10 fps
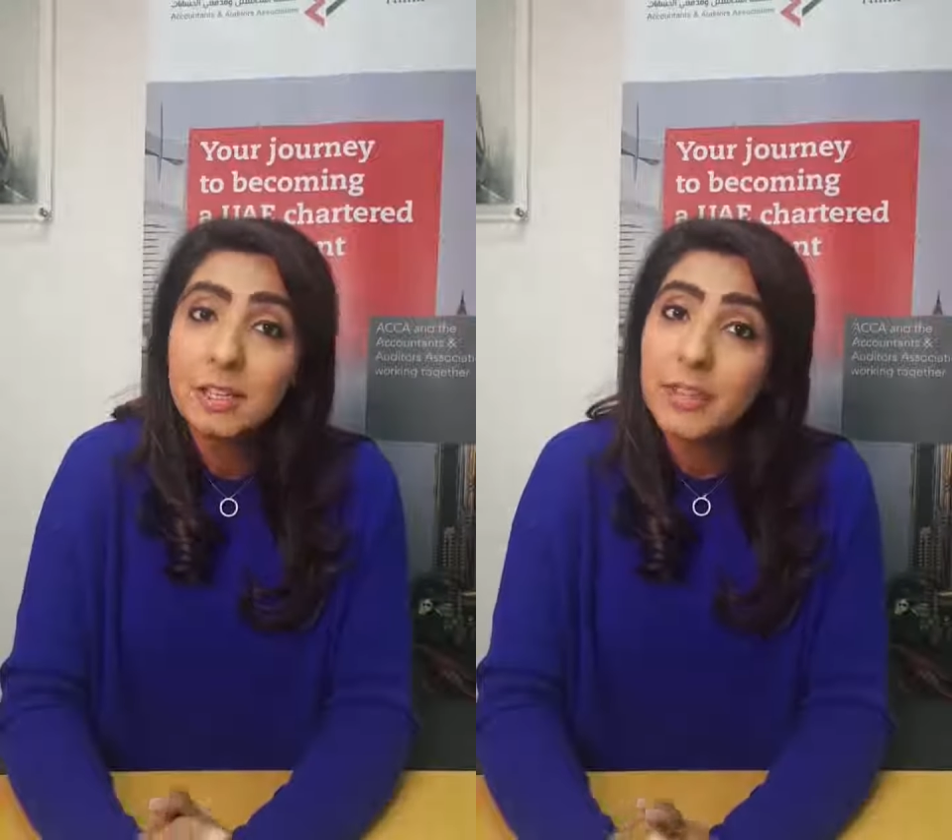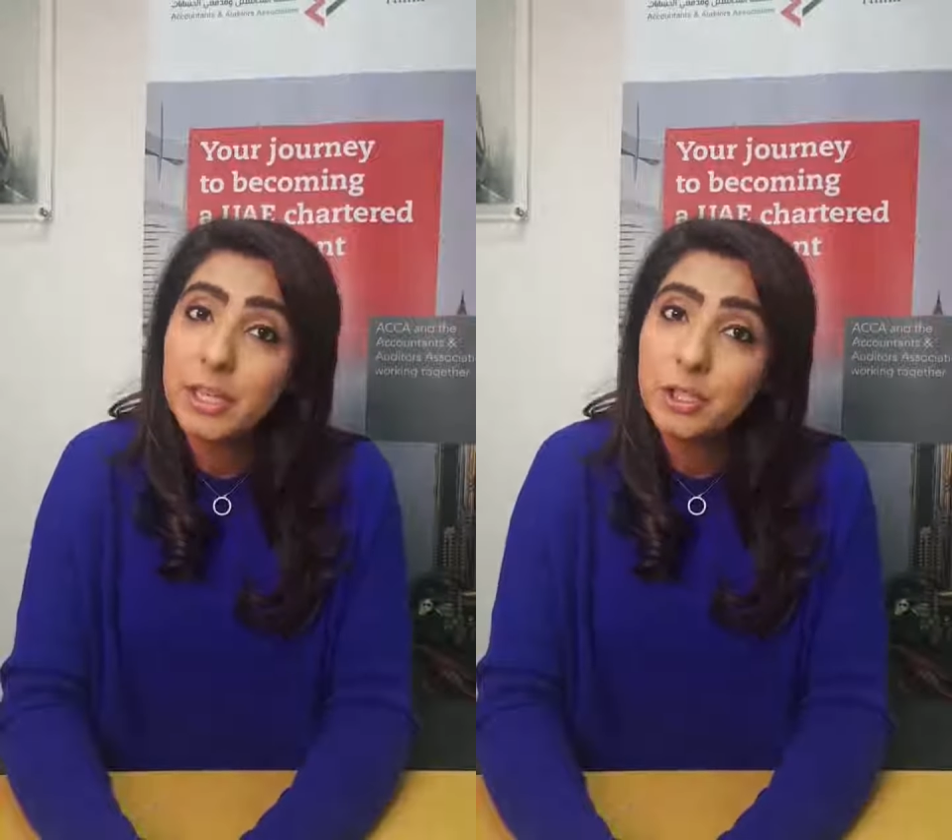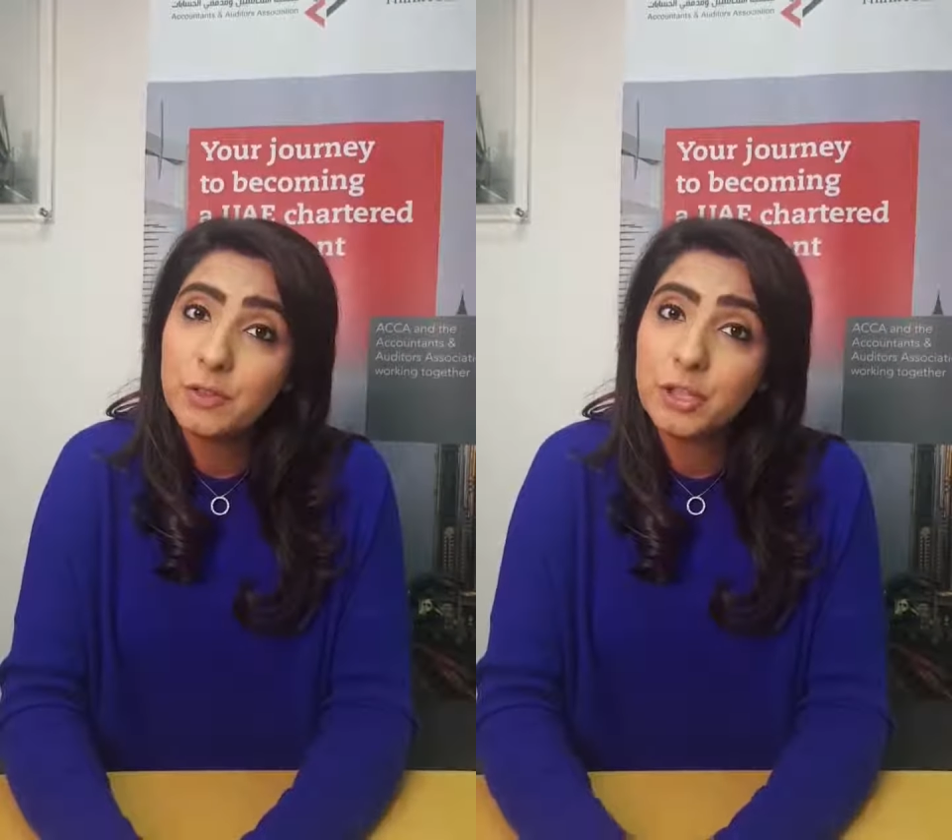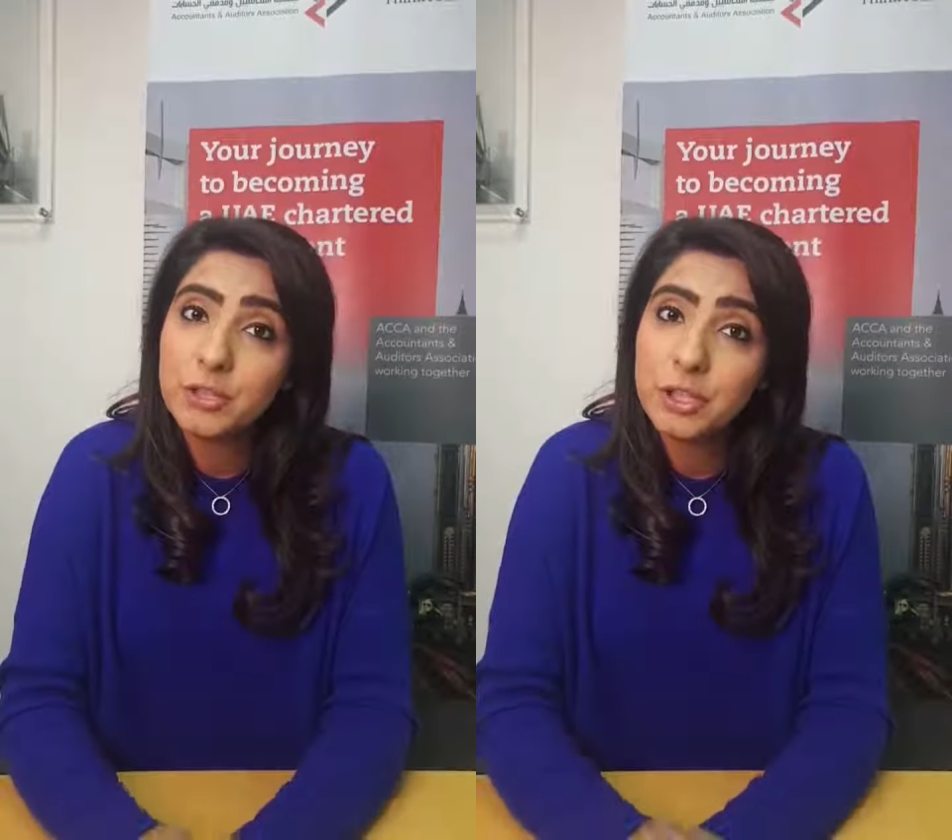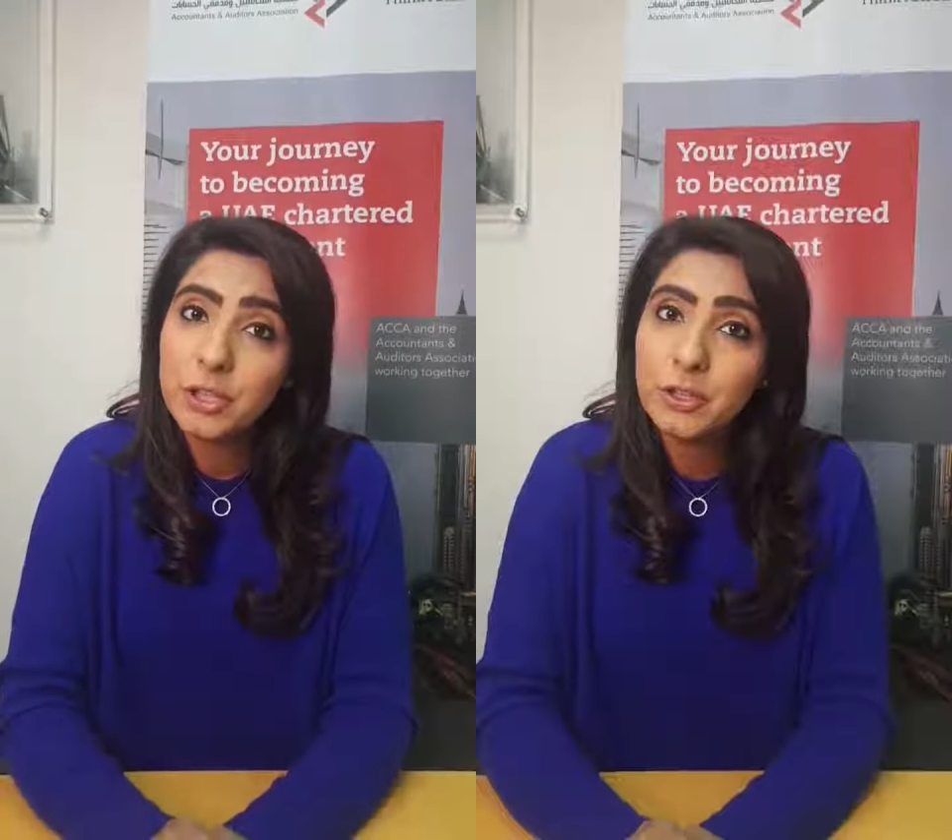Then you've
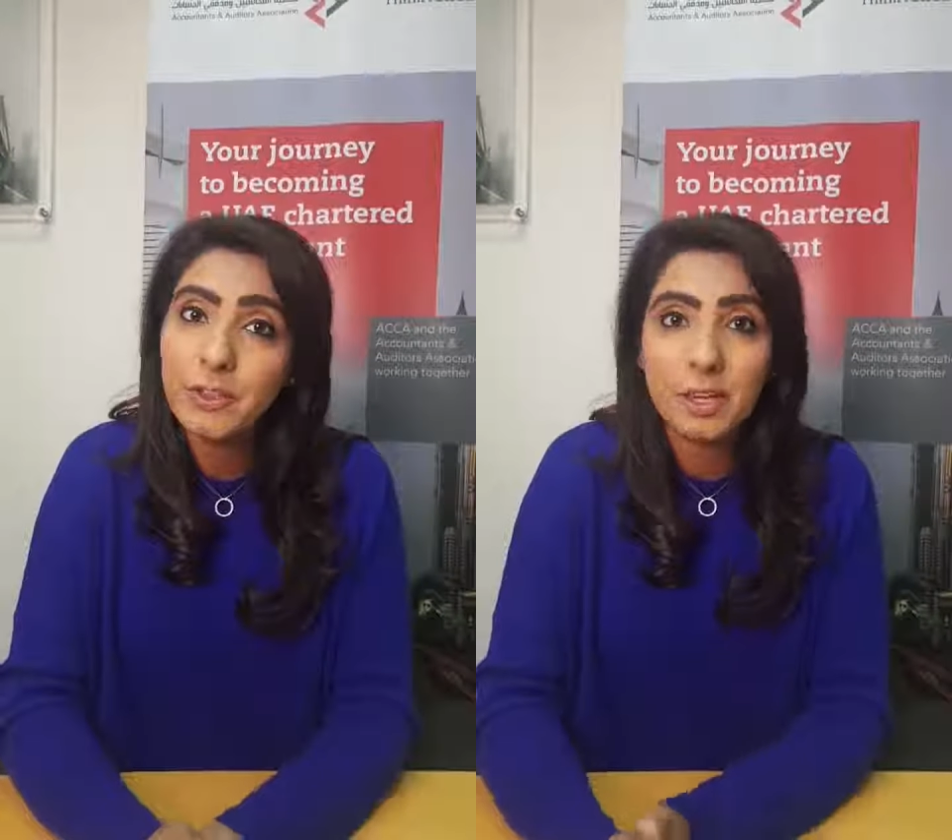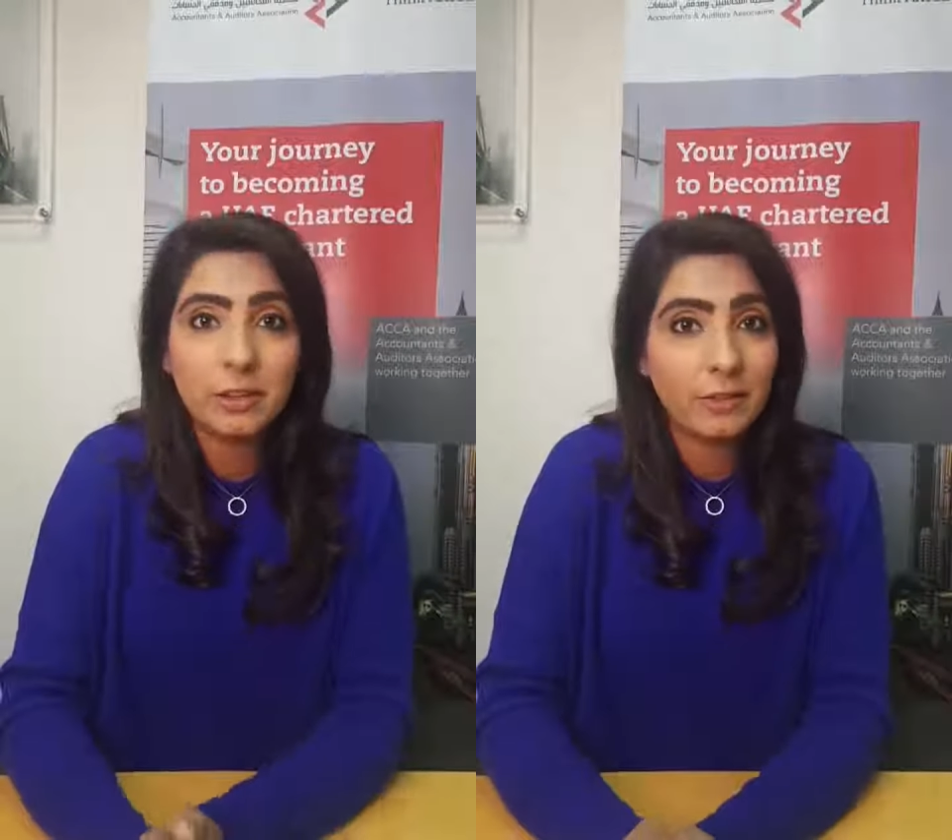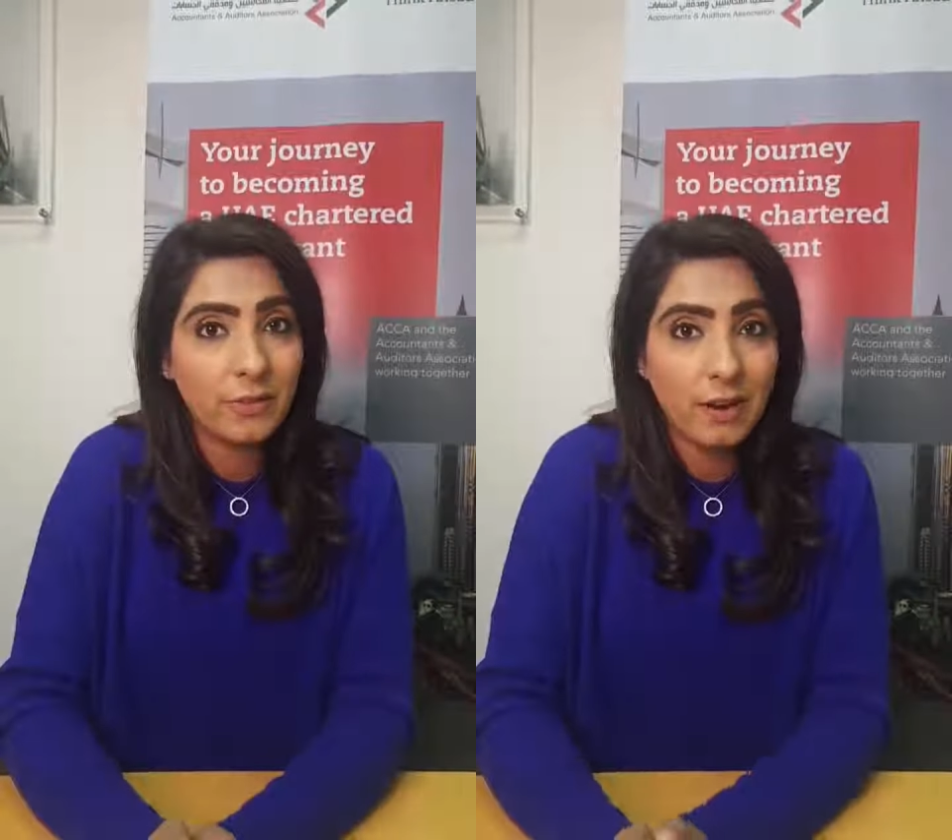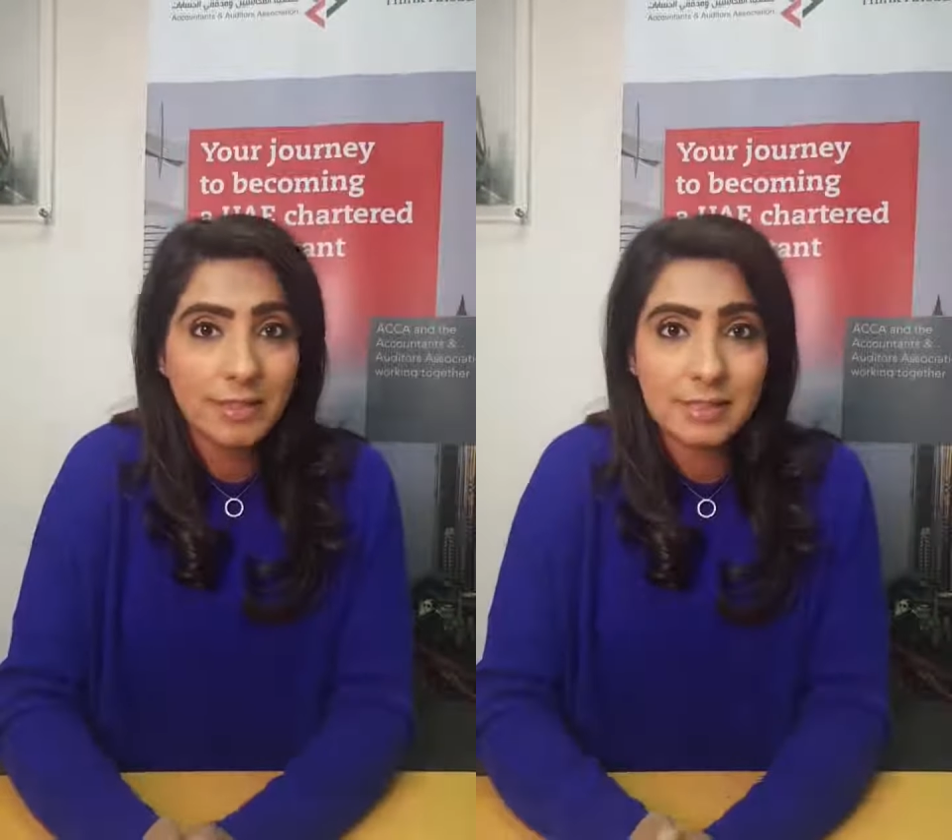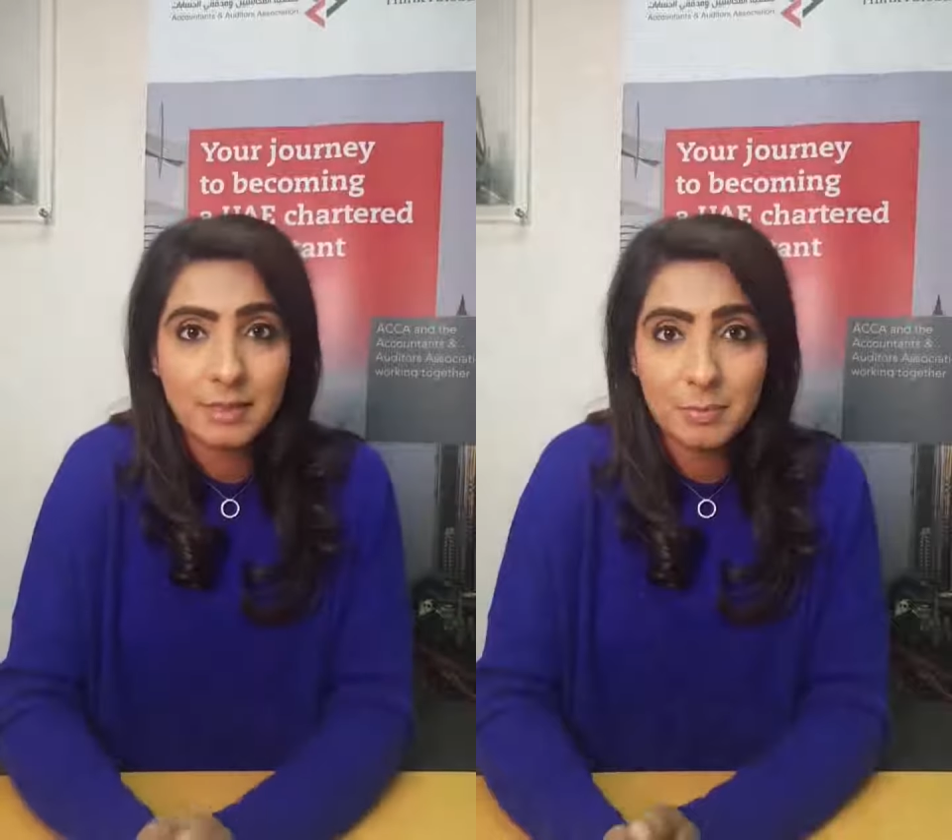got 2 that look
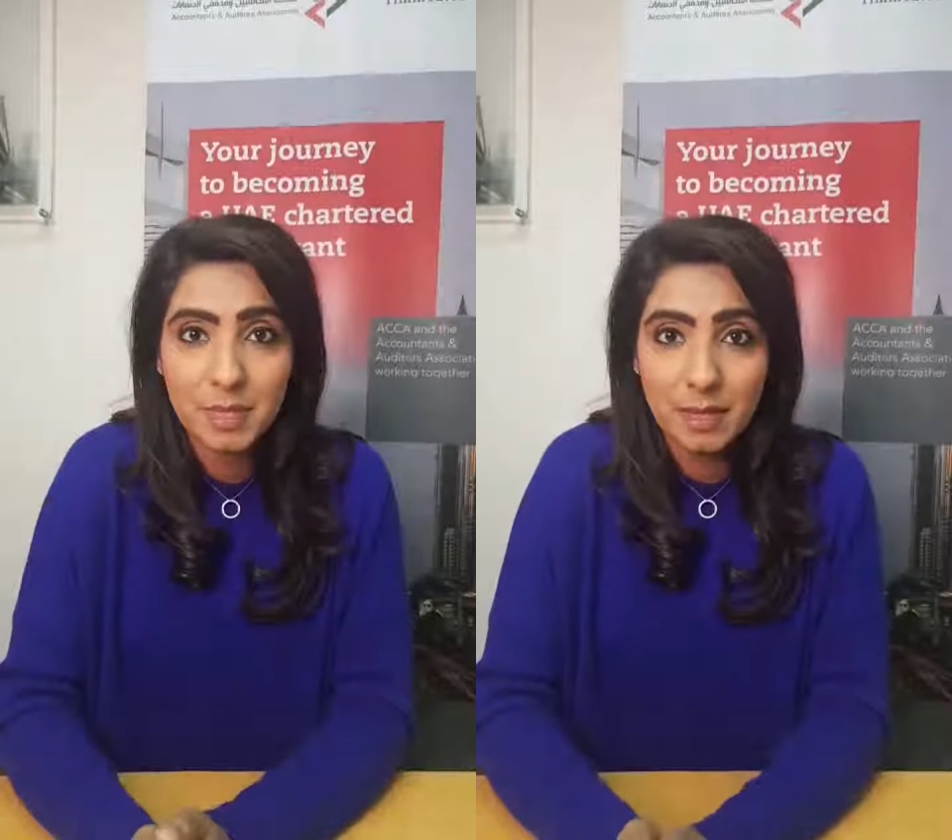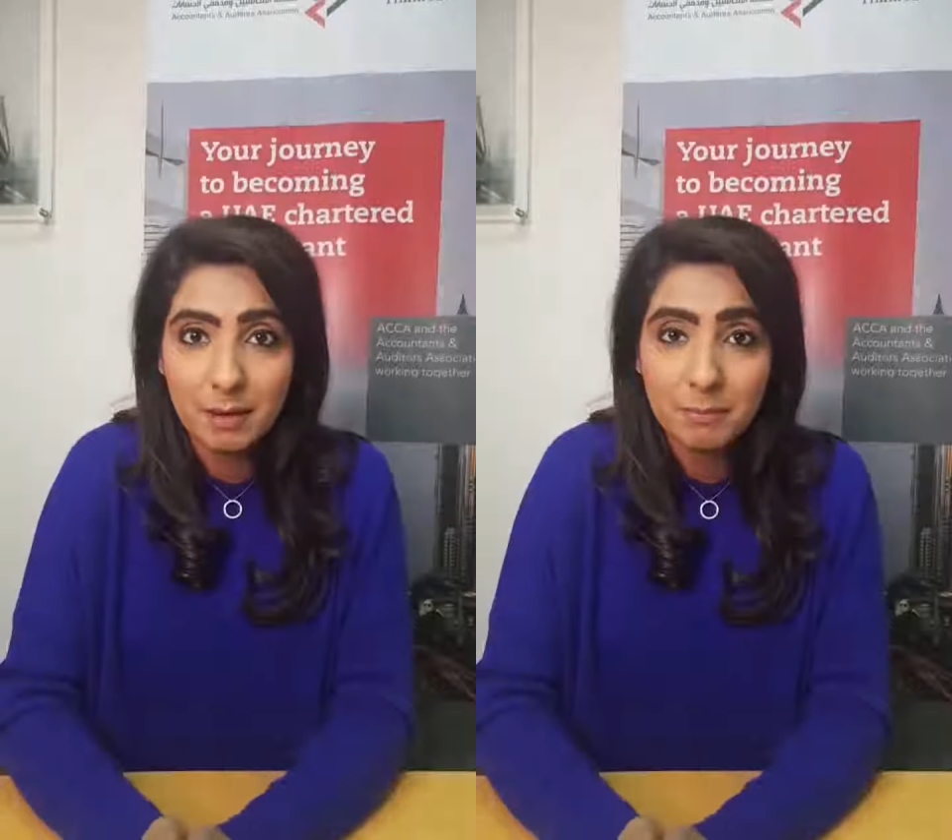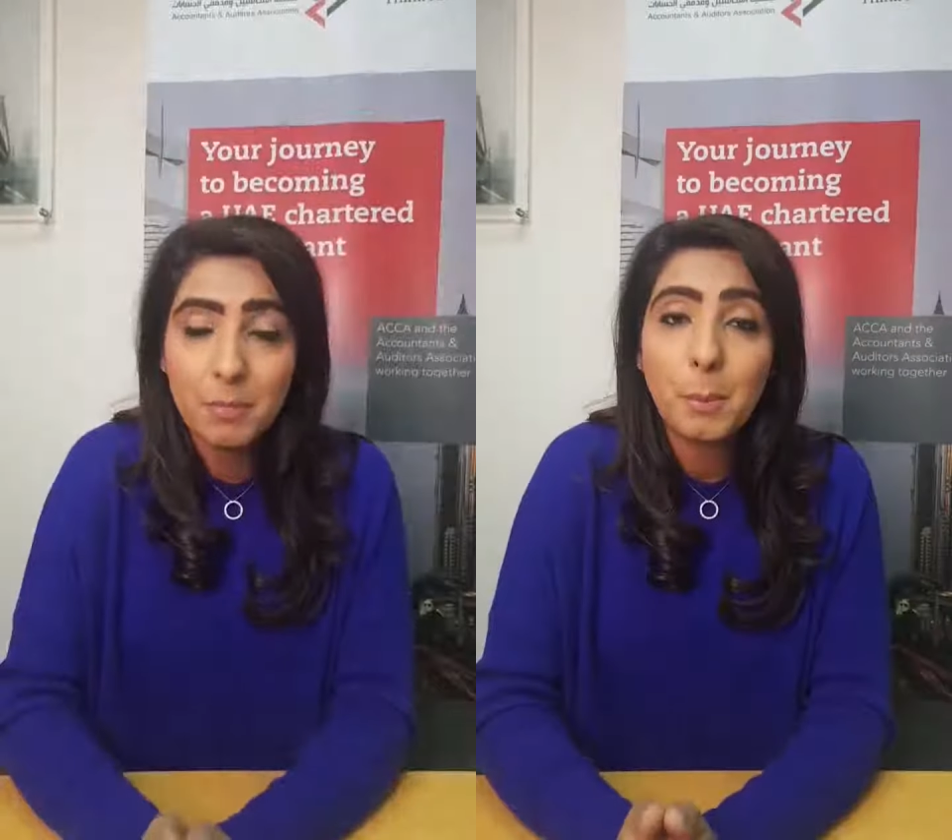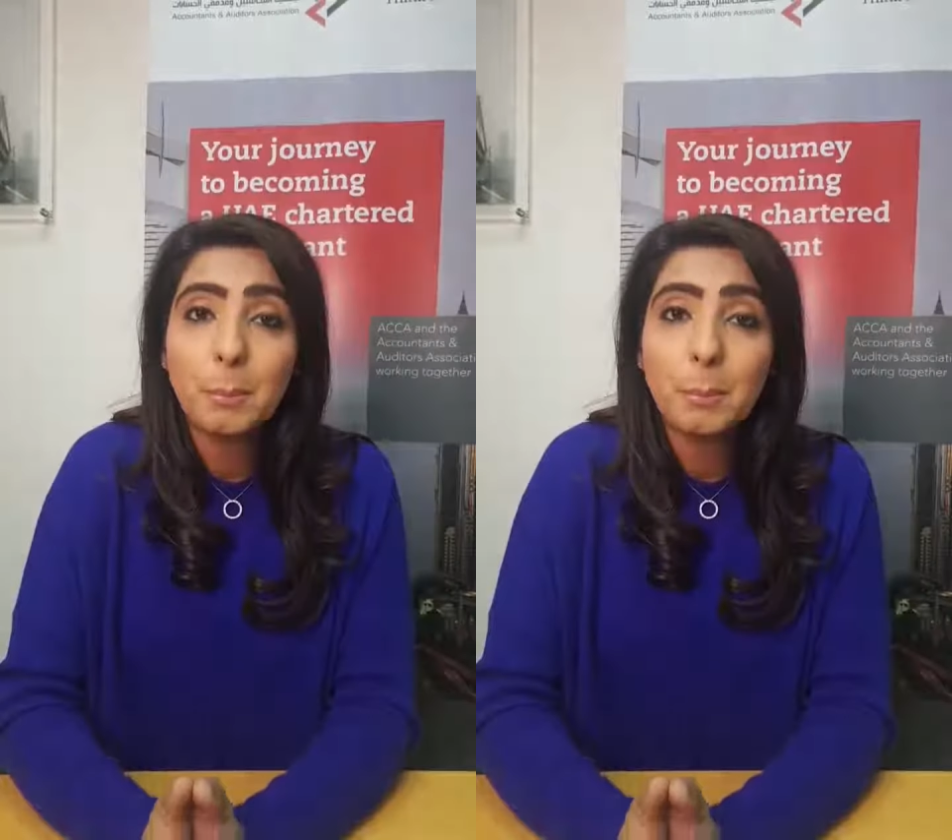very similar.